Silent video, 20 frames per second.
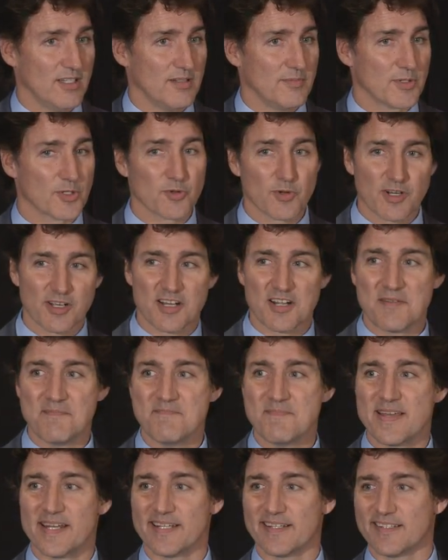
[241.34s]
but who are
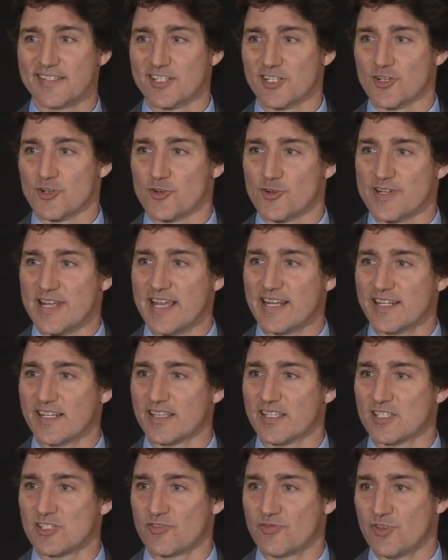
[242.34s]
committed to
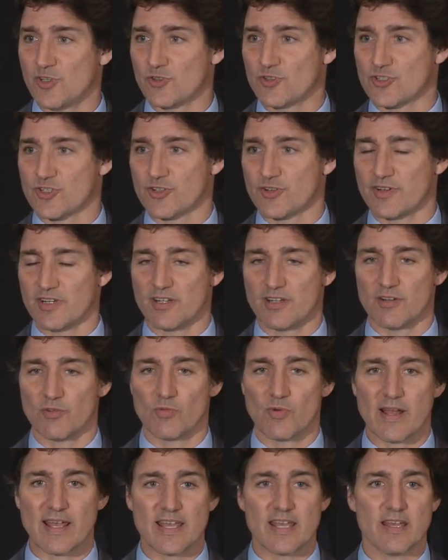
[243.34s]
creating this future in a
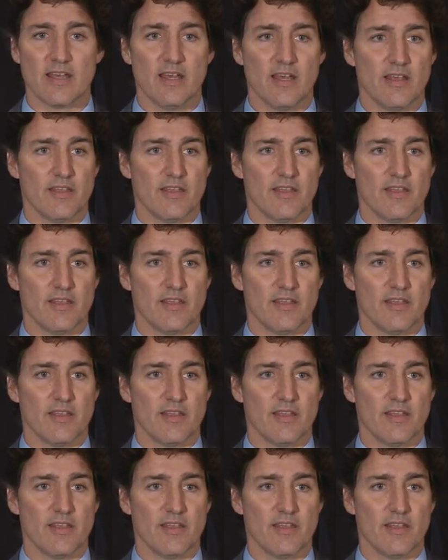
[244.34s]
way